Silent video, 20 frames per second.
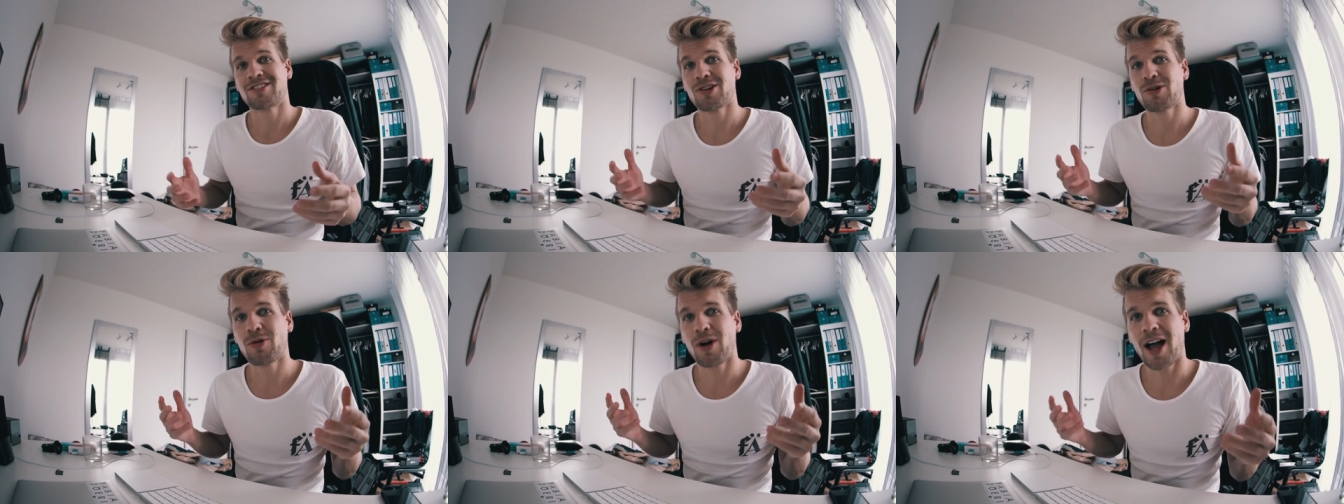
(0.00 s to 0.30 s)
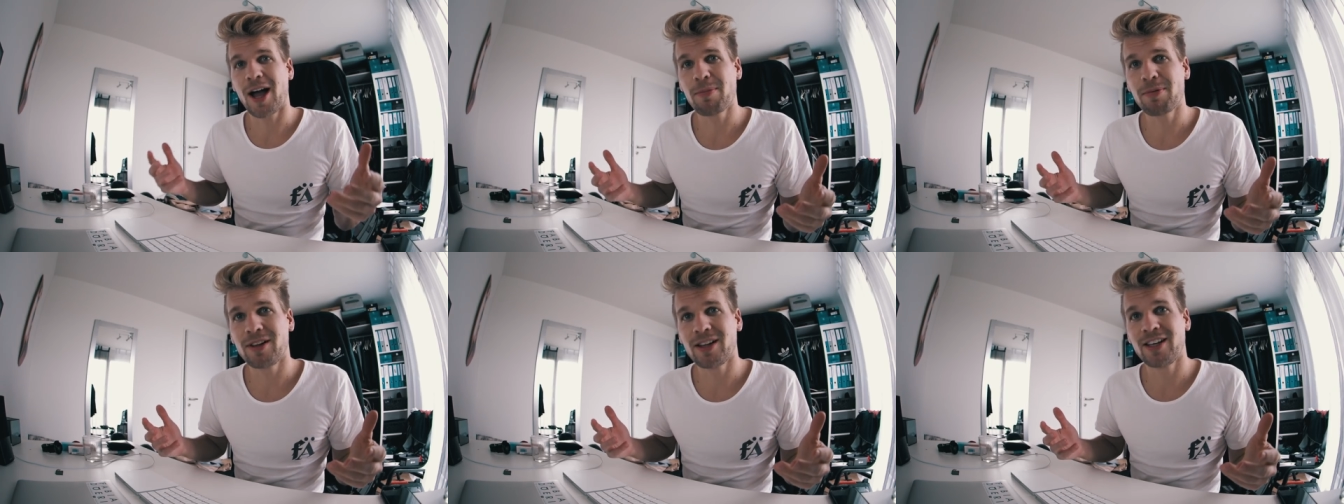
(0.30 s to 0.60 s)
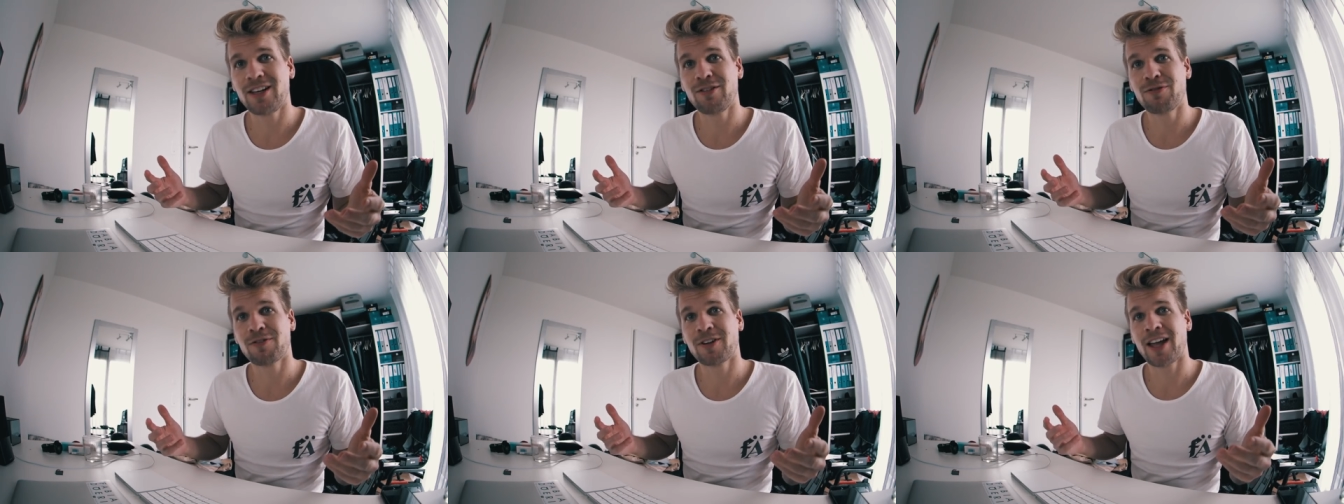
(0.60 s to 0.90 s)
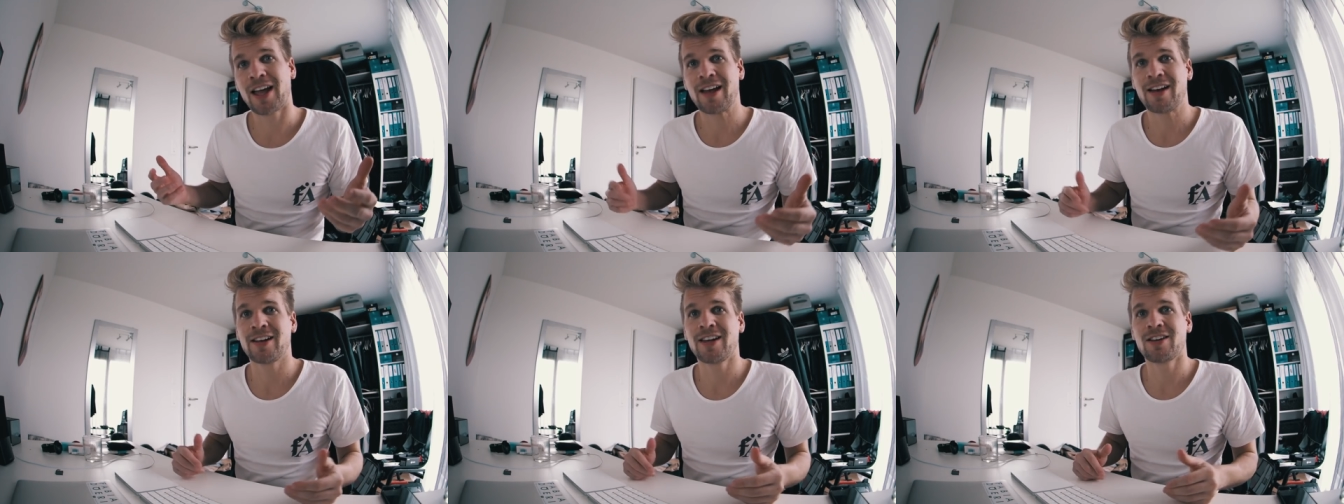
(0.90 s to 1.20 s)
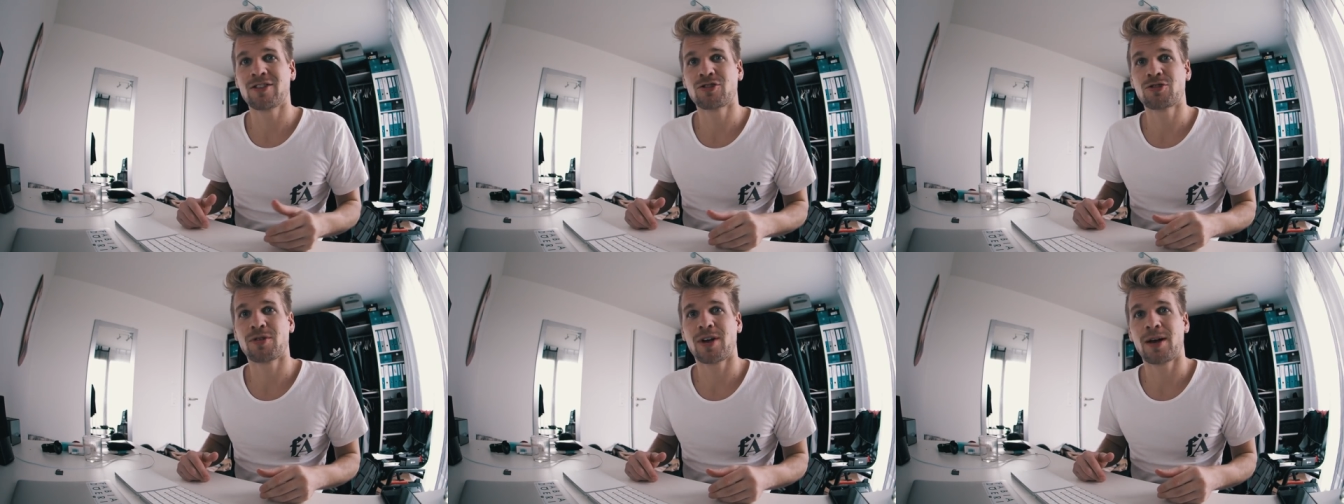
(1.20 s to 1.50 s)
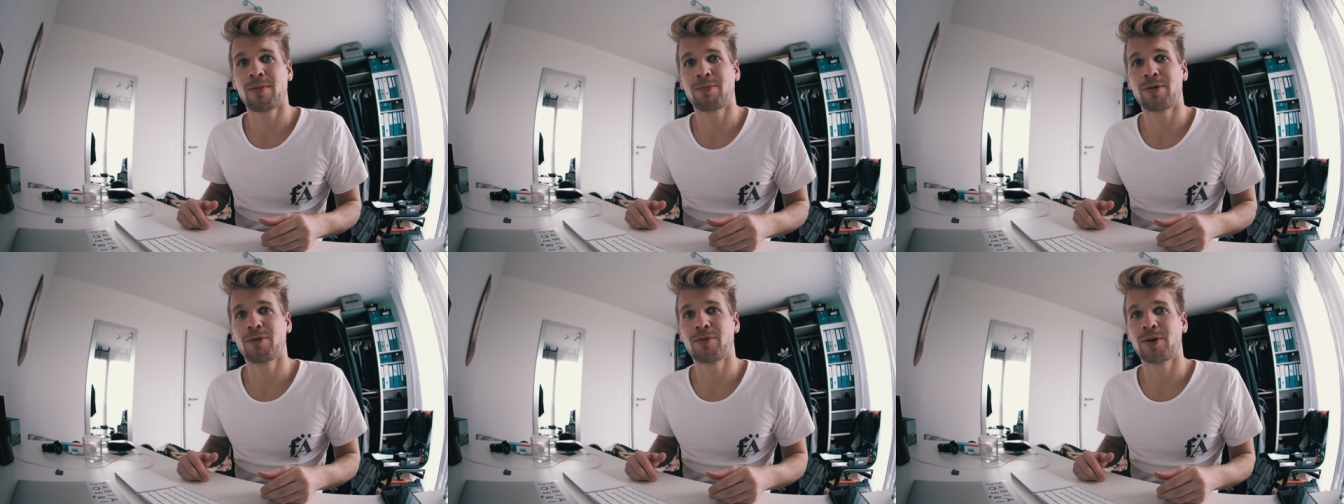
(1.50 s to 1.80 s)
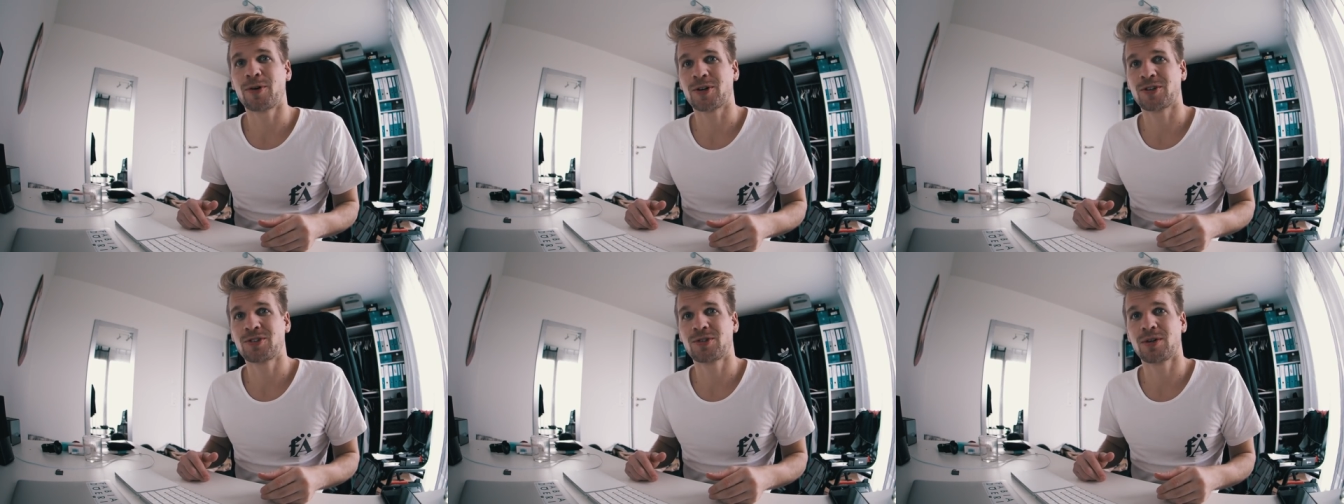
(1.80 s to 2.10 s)
So I believe Cali and Trampa
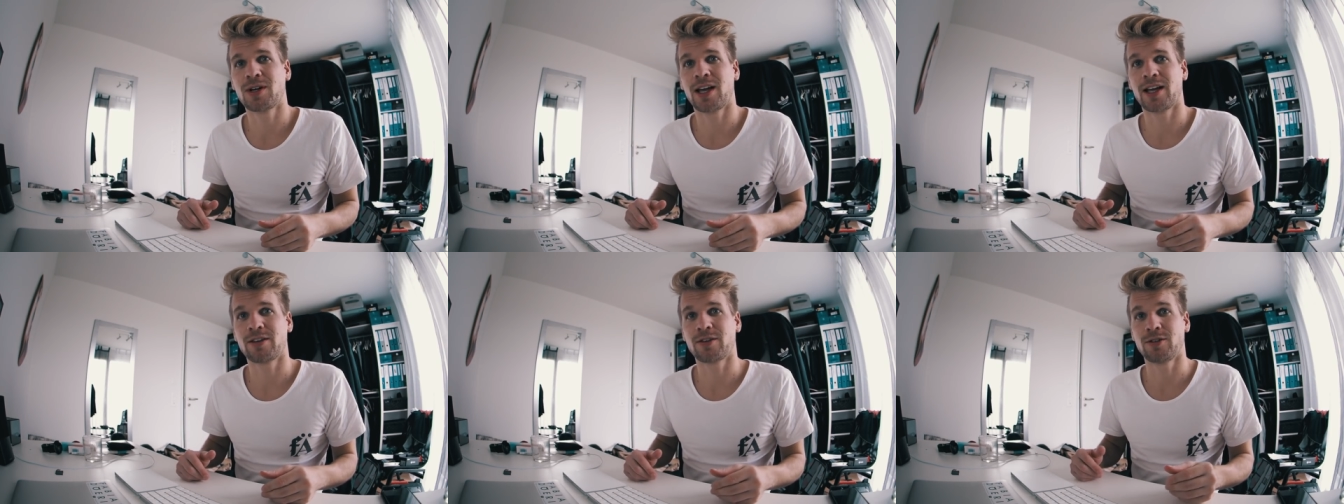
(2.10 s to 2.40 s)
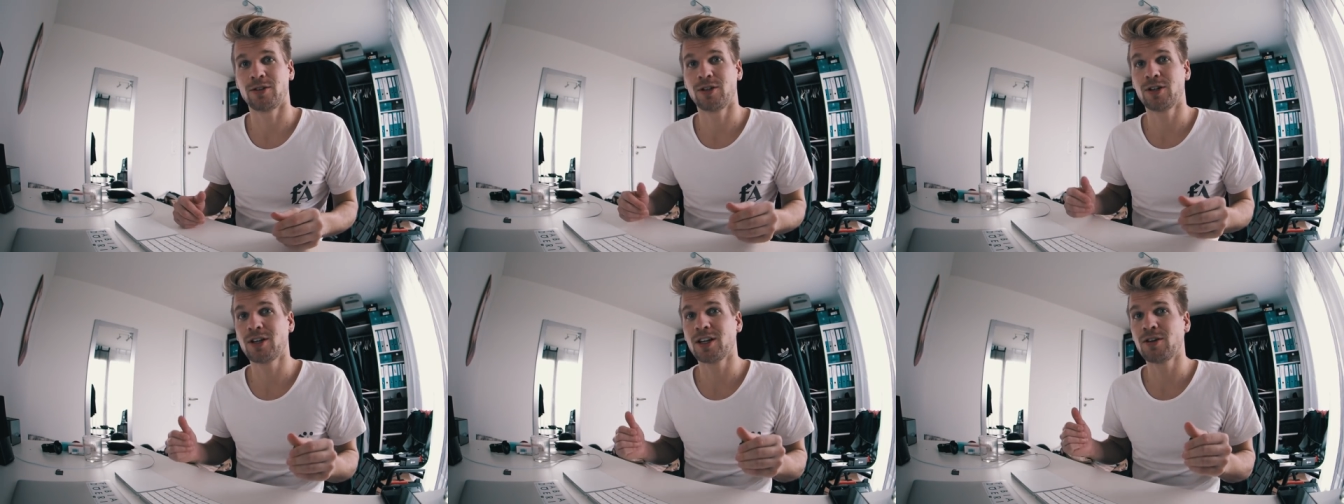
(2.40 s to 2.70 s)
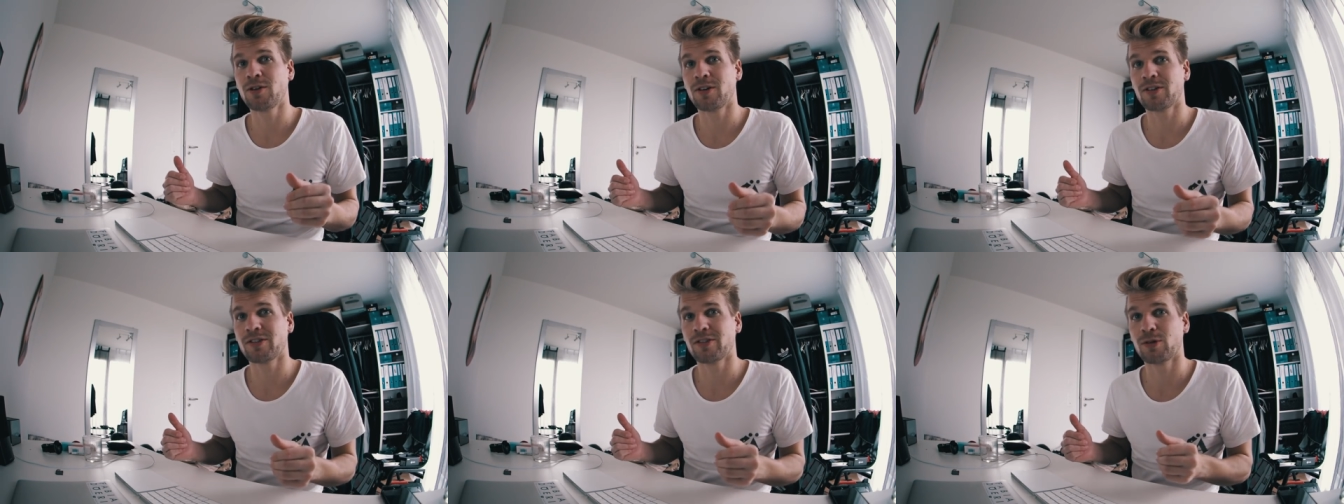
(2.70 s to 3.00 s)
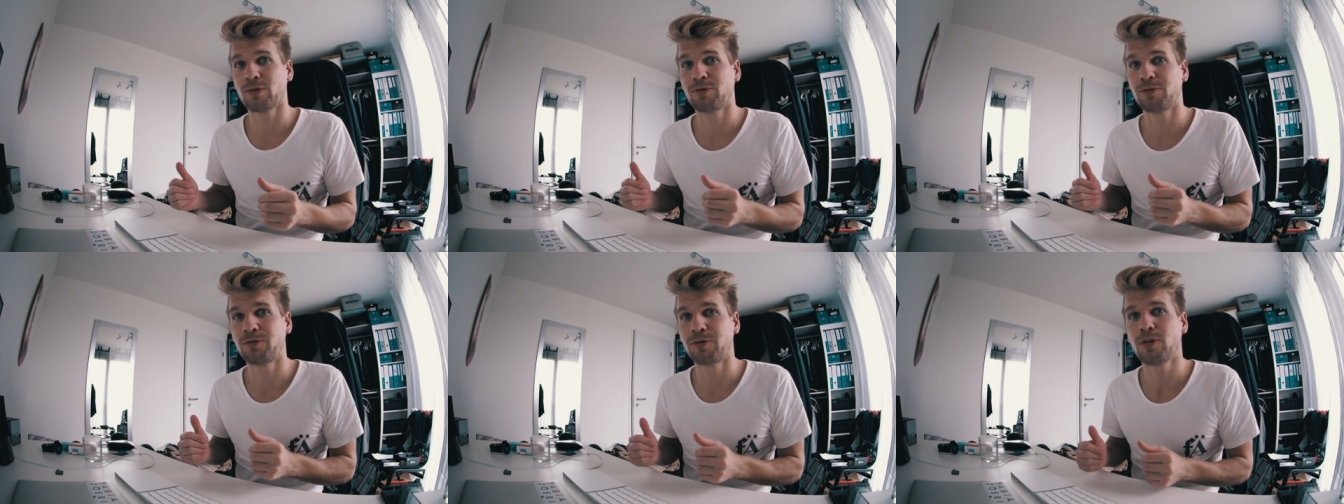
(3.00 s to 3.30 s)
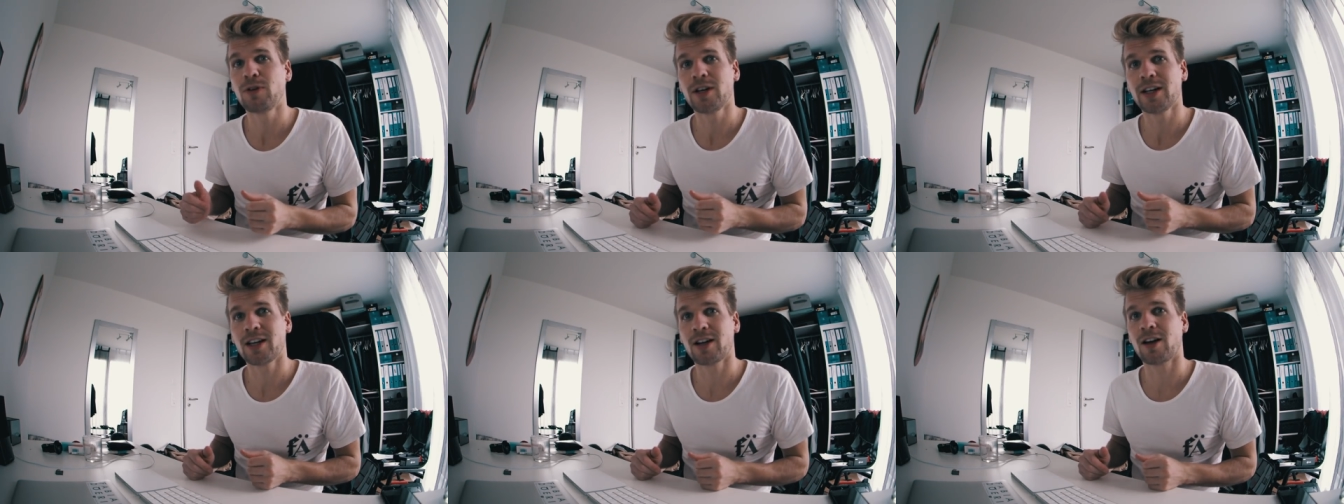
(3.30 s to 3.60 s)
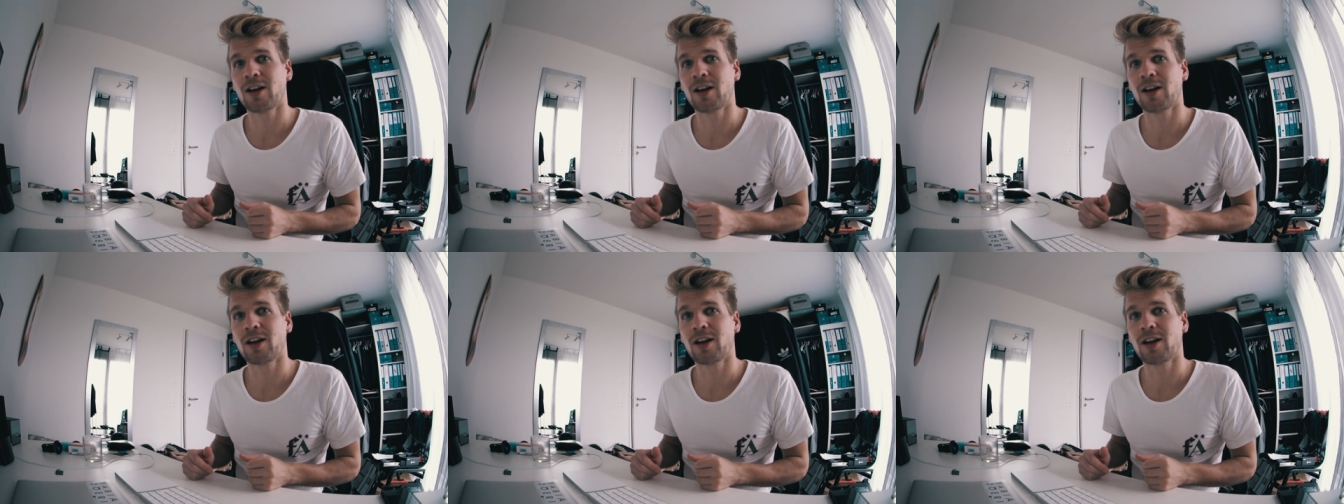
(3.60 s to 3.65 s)
work together. You can also fully